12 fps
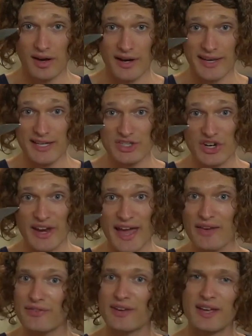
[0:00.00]
a kitchen
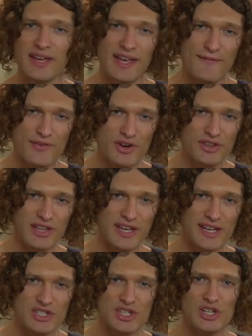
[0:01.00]
knife. If you're in the
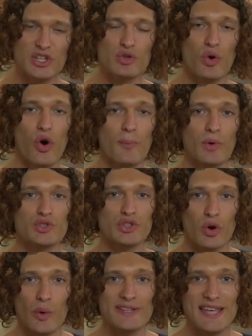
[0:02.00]
kitchen, you almost
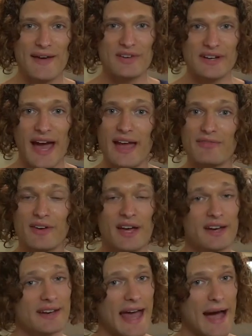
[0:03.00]
always have a knife.
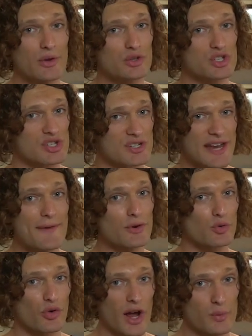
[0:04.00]
Now you should
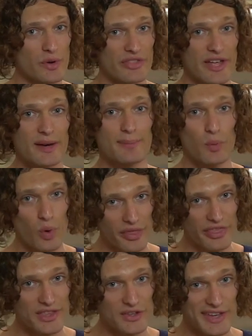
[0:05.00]
never run with it, but one
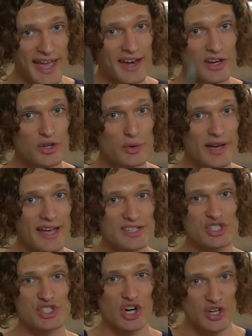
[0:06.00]
thing you can do
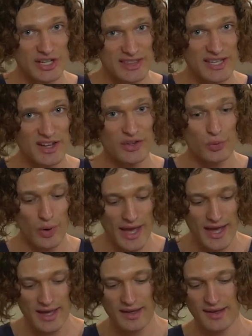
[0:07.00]
is turn it the other
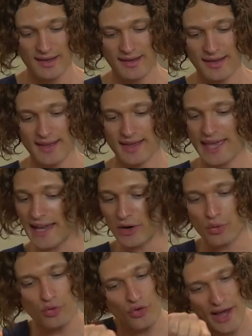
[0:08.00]
way, get it
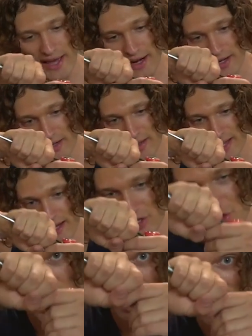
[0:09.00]
right under there
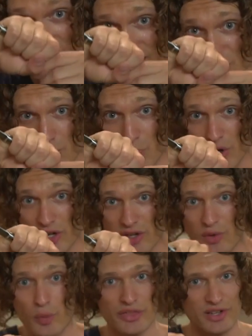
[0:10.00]
just like you
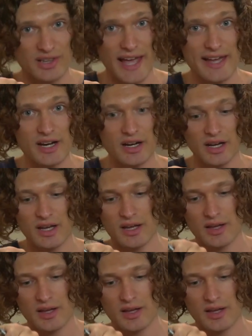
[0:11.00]
would with a lighter,